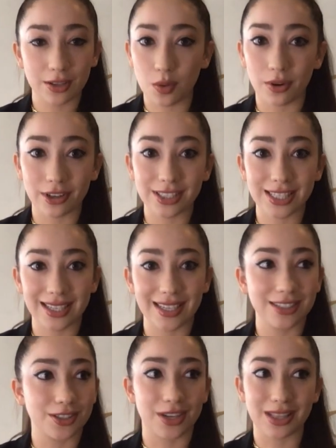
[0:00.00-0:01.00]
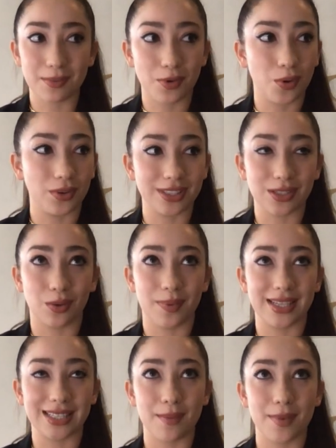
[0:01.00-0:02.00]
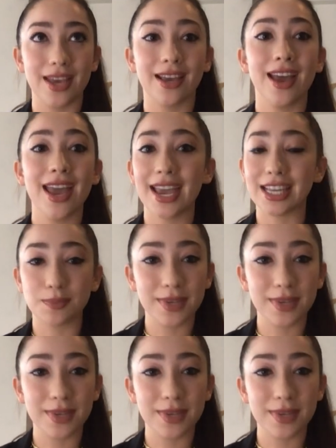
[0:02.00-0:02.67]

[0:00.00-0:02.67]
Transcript: quarantine during the whole this whole pandemic it's